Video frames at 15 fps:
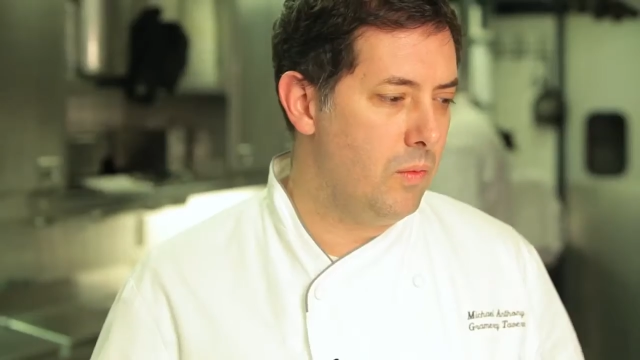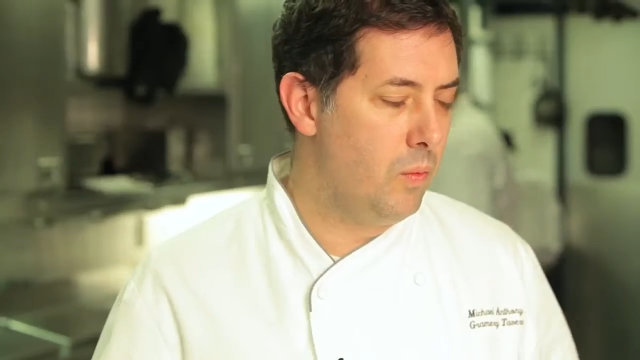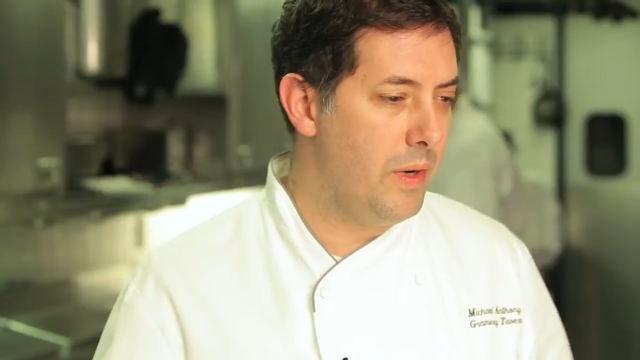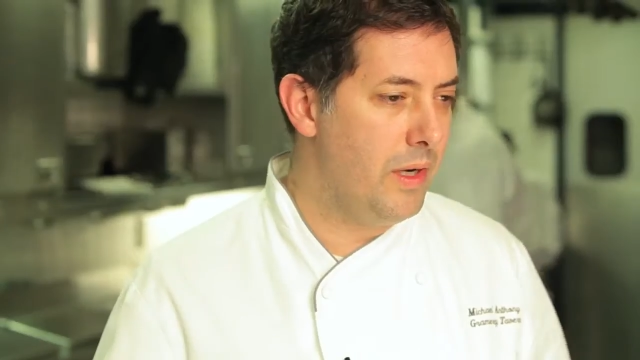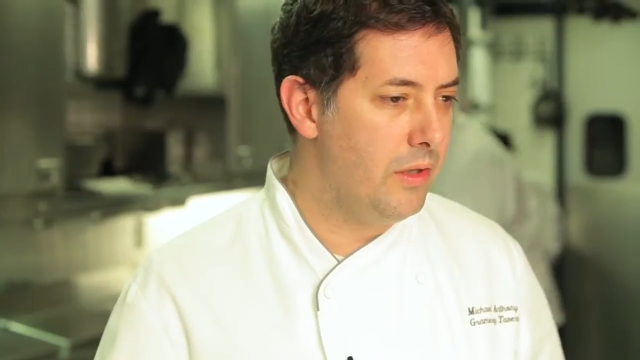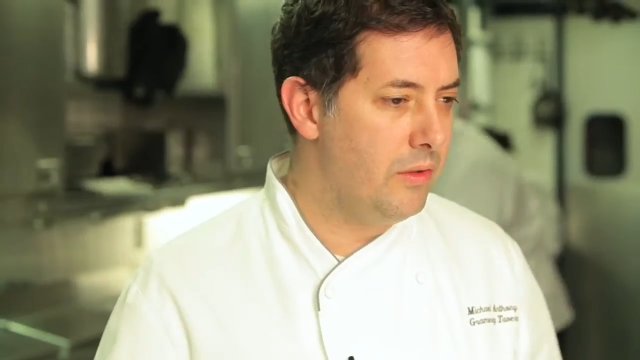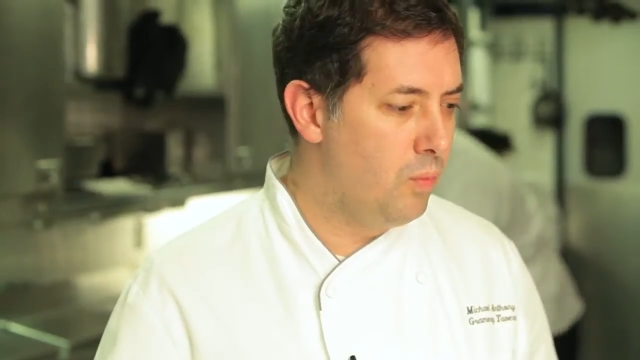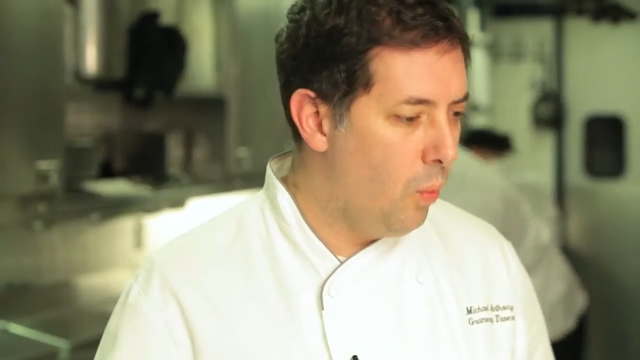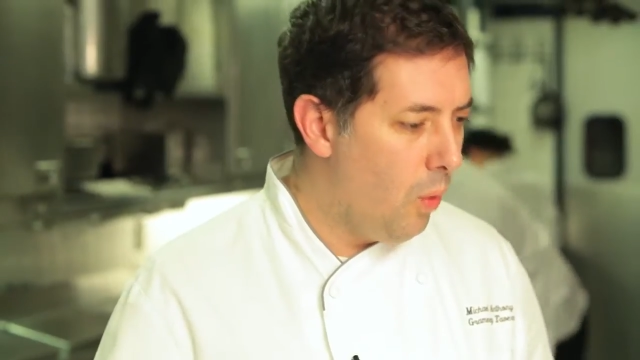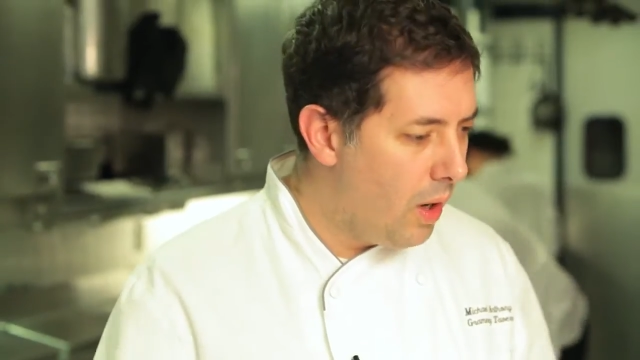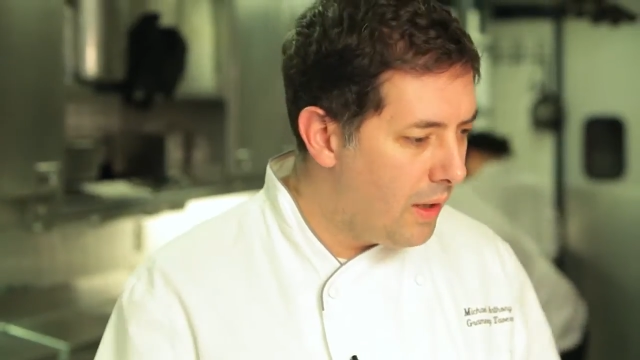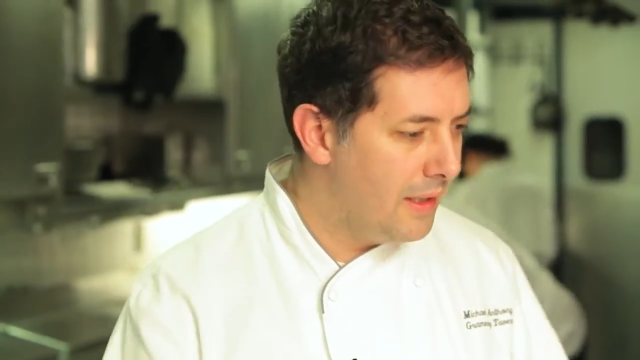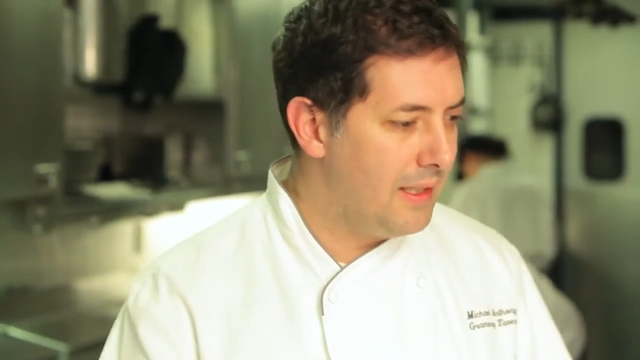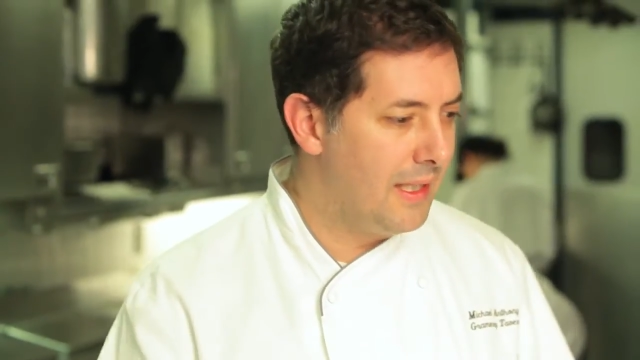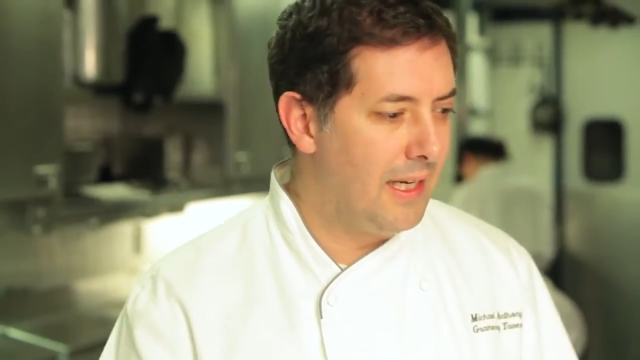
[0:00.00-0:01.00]
We
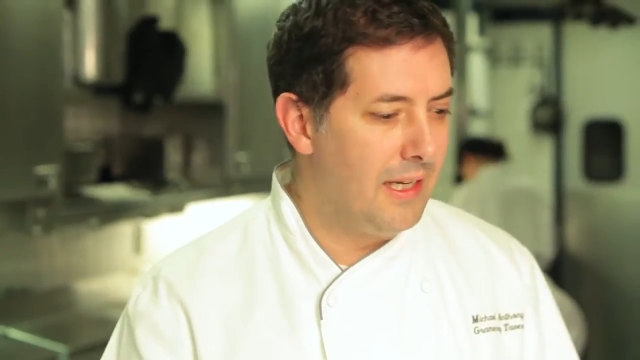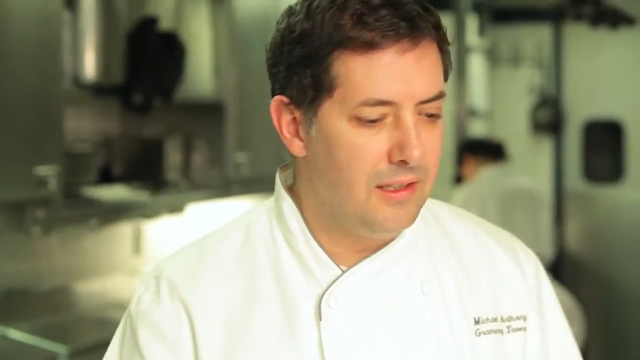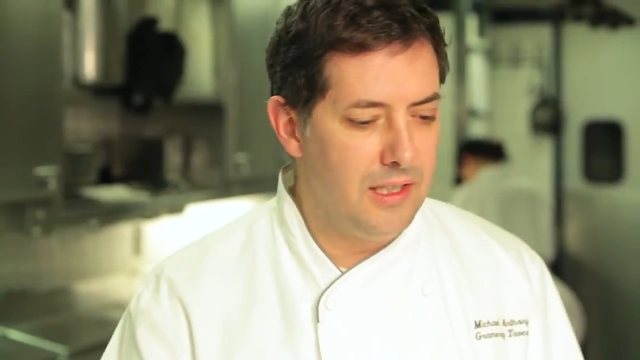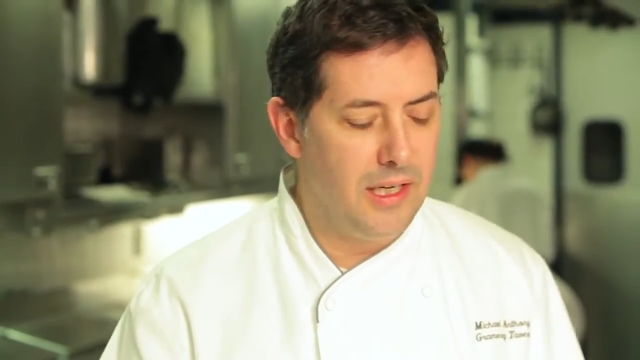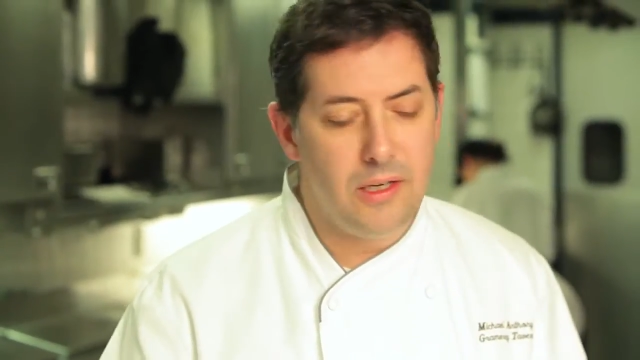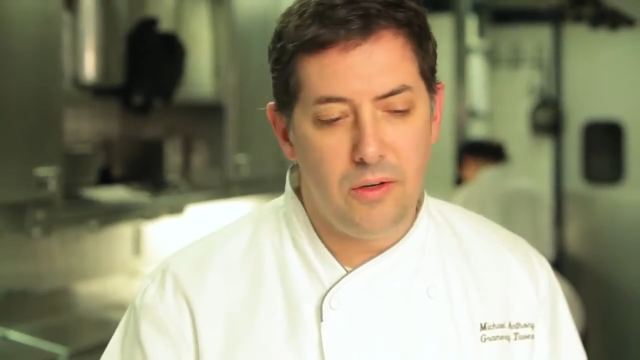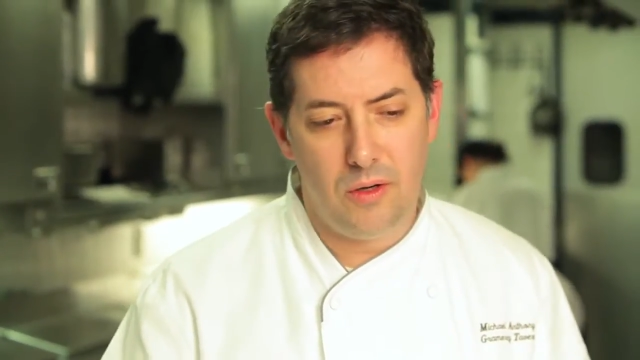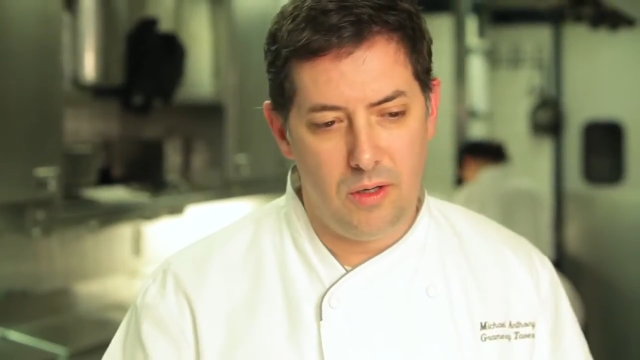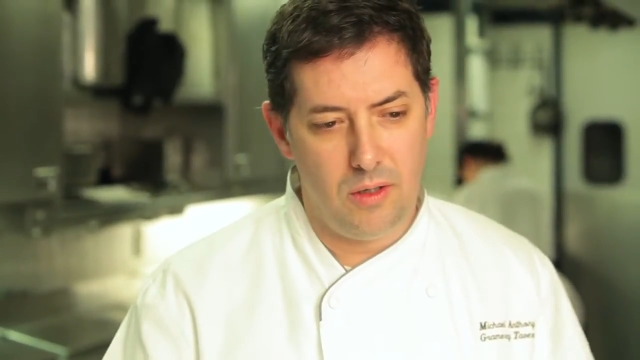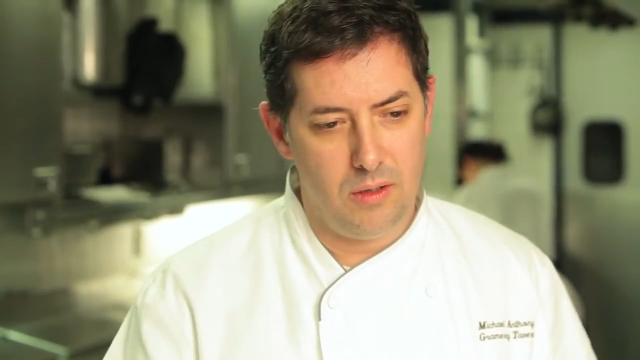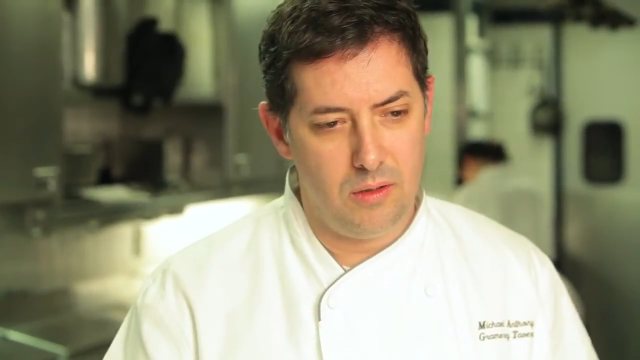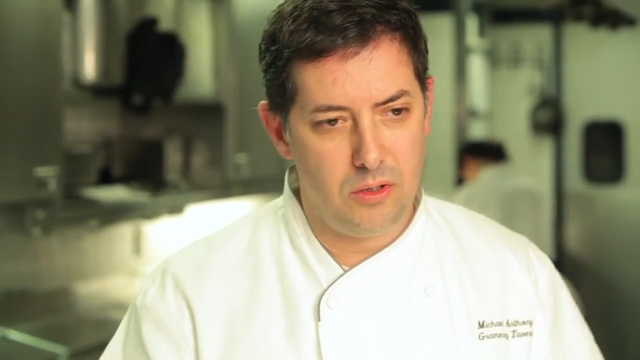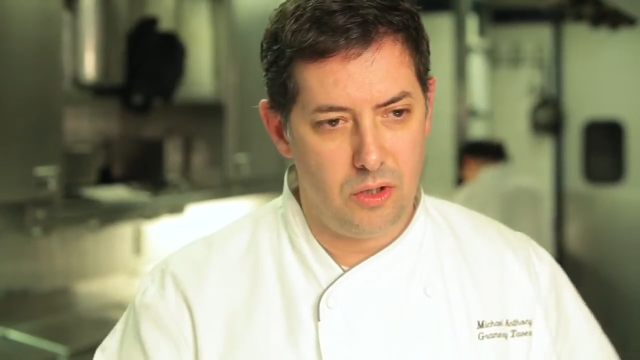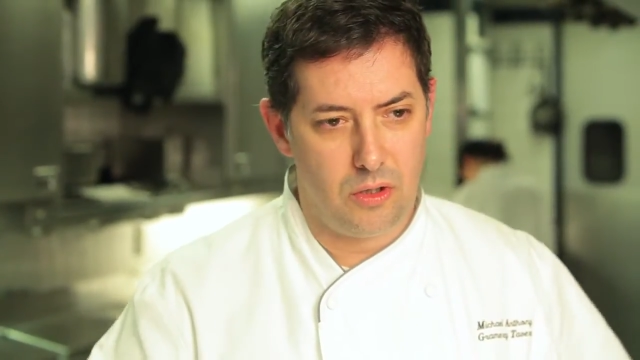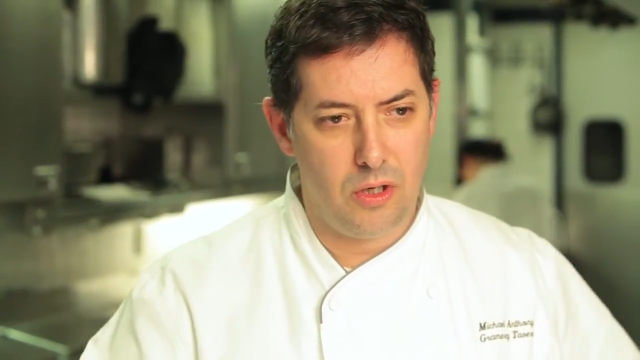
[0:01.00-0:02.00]
wanted to continue to
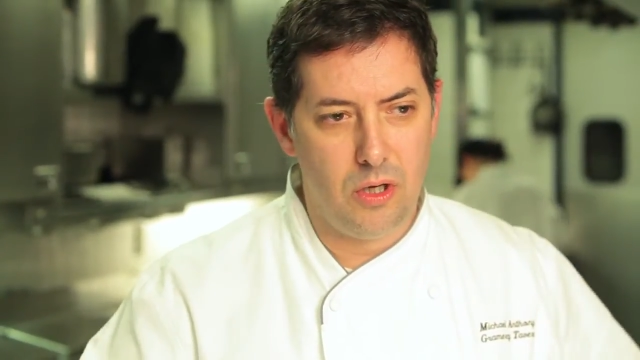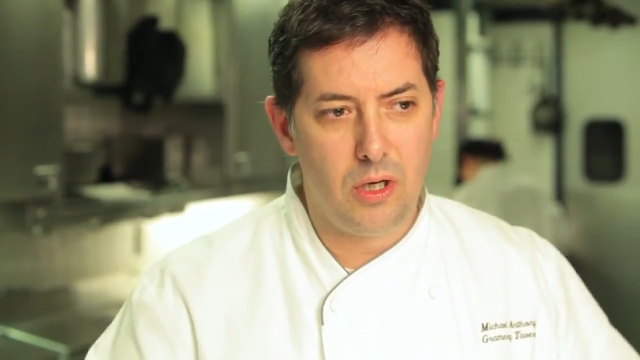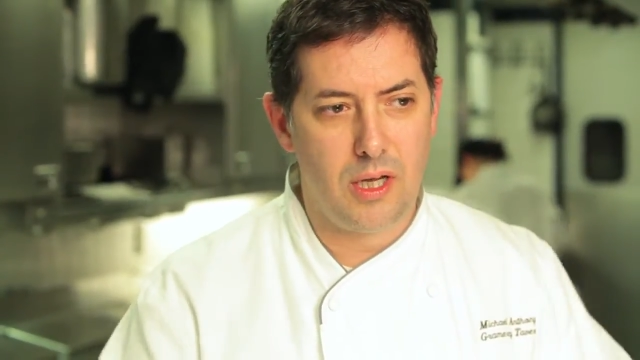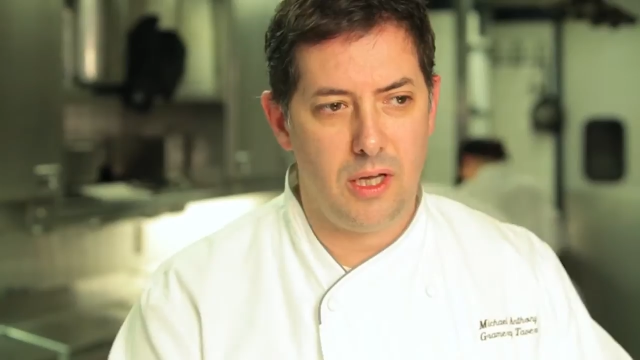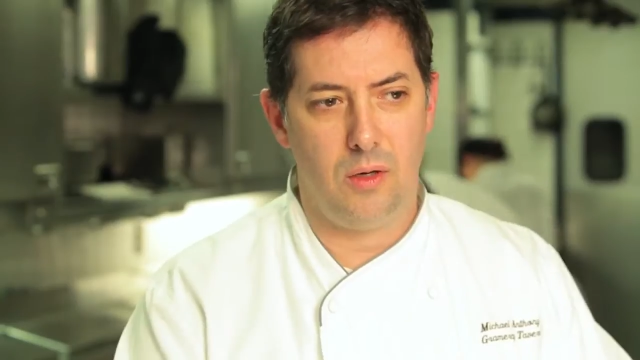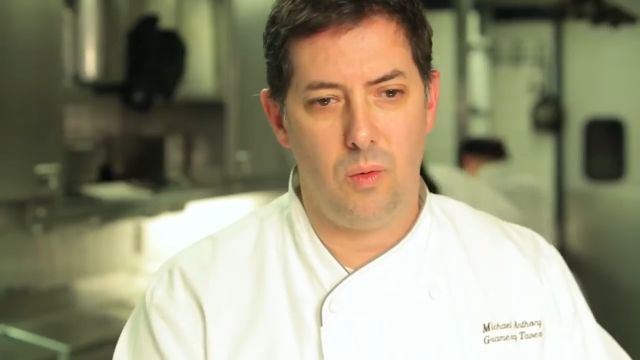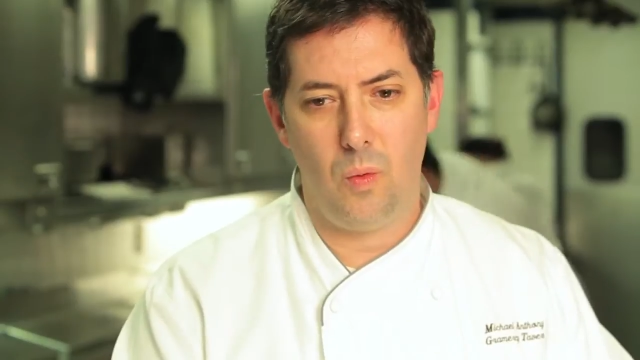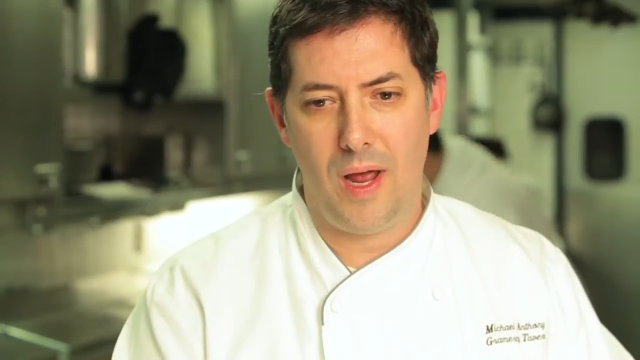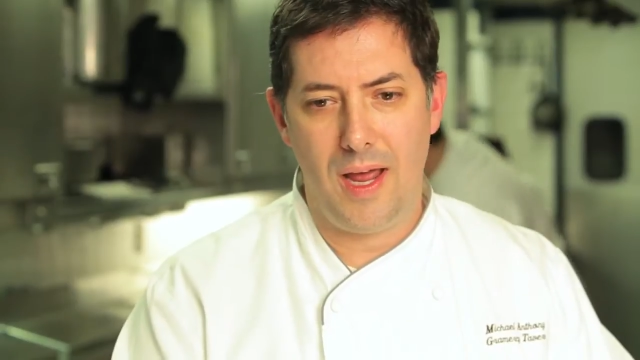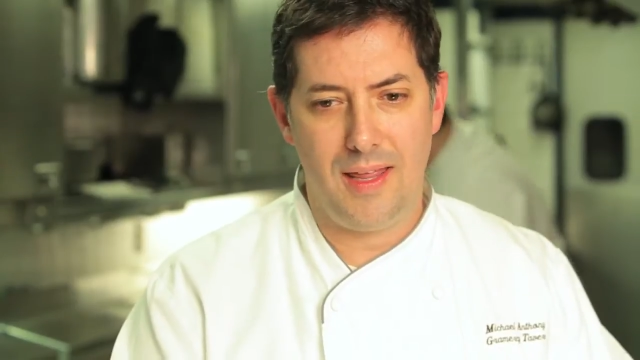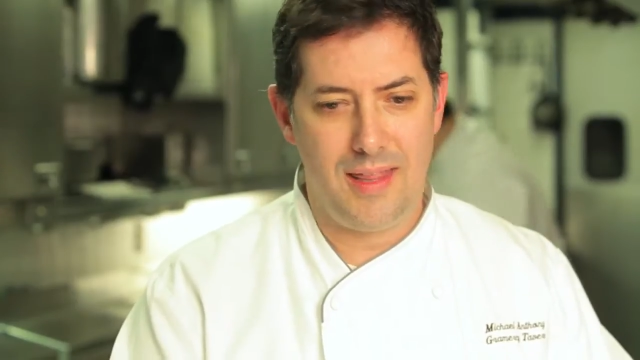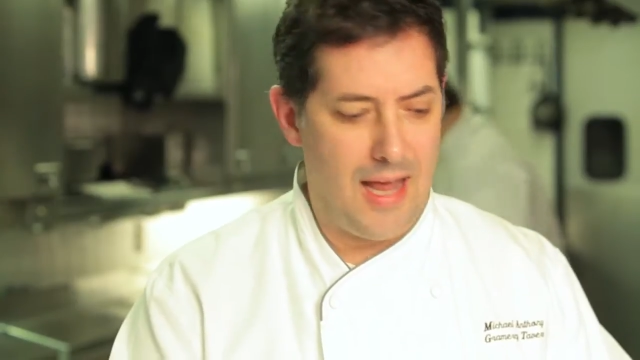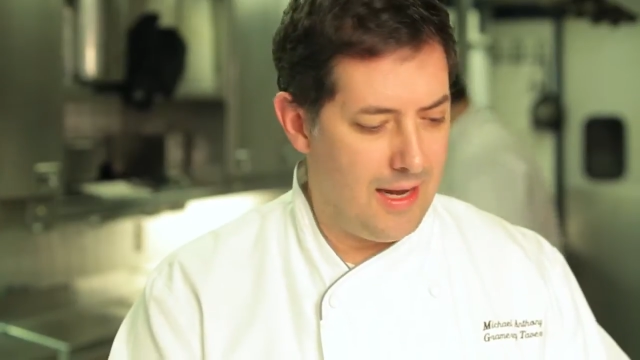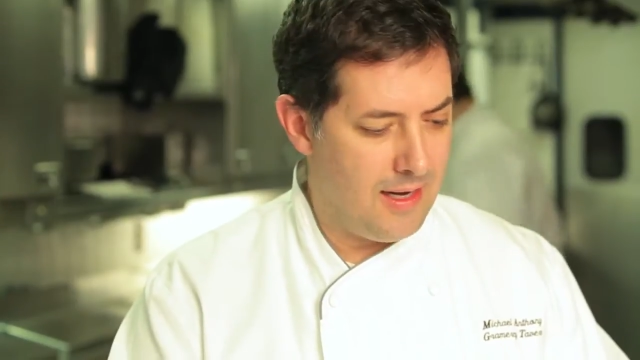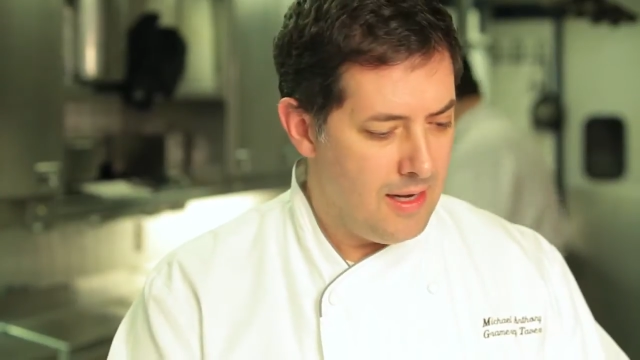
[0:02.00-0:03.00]
cook in a way
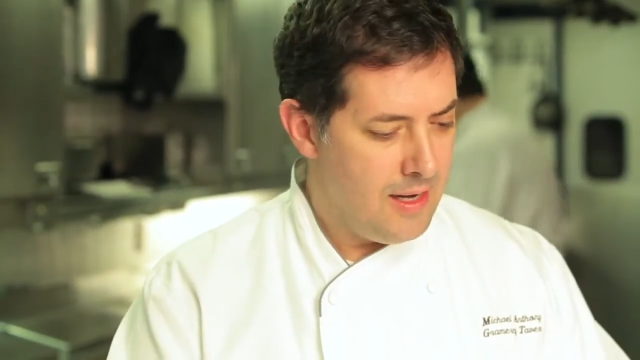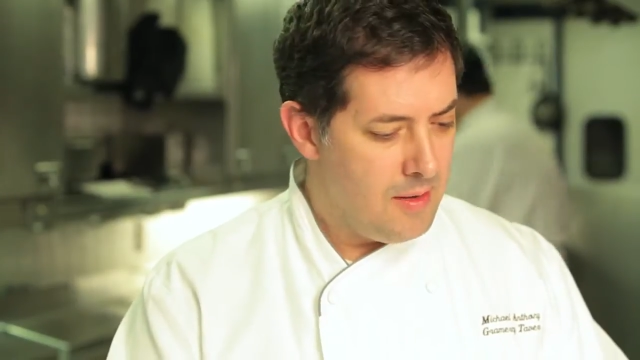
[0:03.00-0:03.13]
that